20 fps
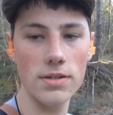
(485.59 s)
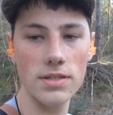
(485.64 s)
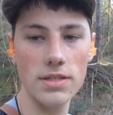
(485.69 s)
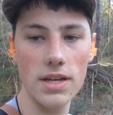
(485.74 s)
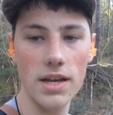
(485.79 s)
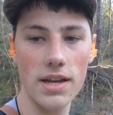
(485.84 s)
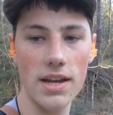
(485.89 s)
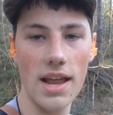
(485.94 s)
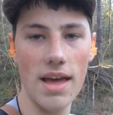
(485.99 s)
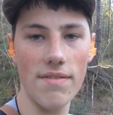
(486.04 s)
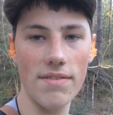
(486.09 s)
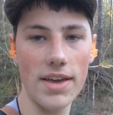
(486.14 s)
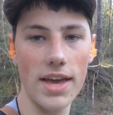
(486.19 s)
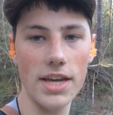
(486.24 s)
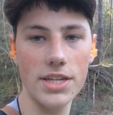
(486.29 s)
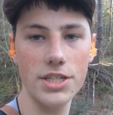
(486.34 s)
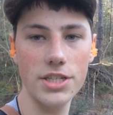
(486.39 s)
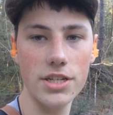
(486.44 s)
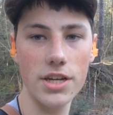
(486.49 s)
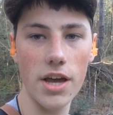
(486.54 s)
as
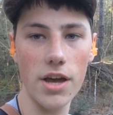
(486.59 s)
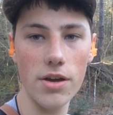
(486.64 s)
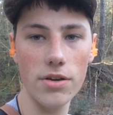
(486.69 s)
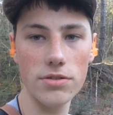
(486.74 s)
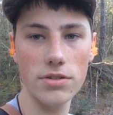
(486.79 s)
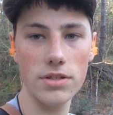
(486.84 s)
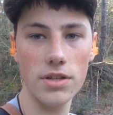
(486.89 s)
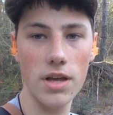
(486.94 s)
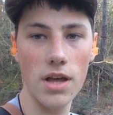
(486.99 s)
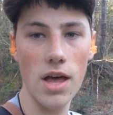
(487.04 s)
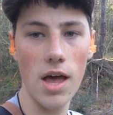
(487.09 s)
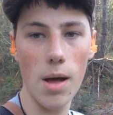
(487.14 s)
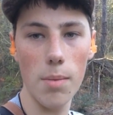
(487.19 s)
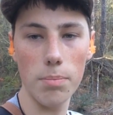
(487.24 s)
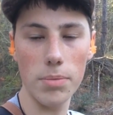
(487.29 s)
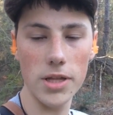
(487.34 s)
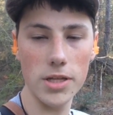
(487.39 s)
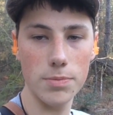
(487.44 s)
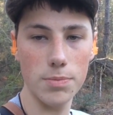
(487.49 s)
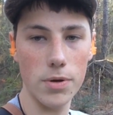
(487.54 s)
navigation goes,
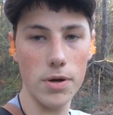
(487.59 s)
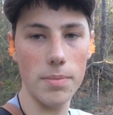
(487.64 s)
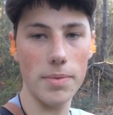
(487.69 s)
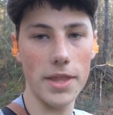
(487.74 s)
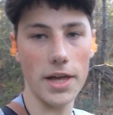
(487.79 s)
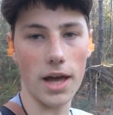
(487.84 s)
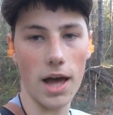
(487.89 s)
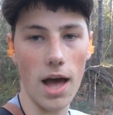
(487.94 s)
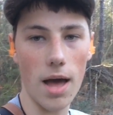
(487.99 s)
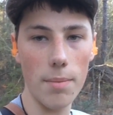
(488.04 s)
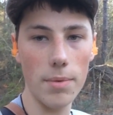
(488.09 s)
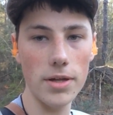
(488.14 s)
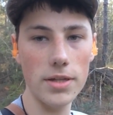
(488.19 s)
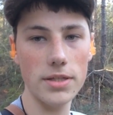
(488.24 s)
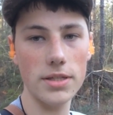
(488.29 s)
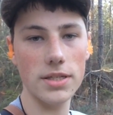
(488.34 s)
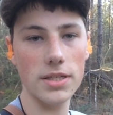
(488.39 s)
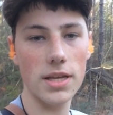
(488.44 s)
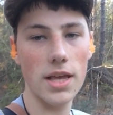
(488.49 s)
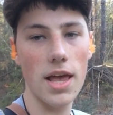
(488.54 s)
please put them in the
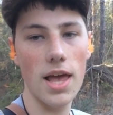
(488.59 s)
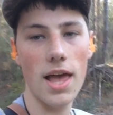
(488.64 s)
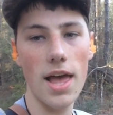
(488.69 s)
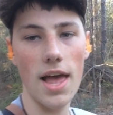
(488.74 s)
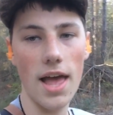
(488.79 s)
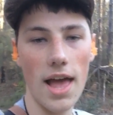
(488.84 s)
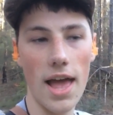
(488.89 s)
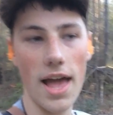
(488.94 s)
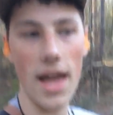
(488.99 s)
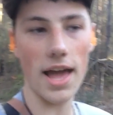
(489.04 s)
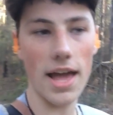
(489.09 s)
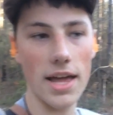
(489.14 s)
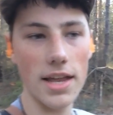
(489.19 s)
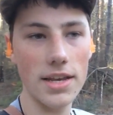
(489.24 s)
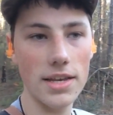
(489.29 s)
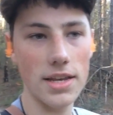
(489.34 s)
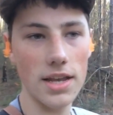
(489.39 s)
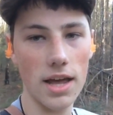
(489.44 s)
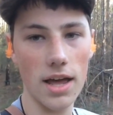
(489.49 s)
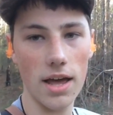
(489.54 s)
comments,
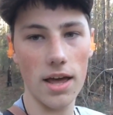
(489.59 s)
and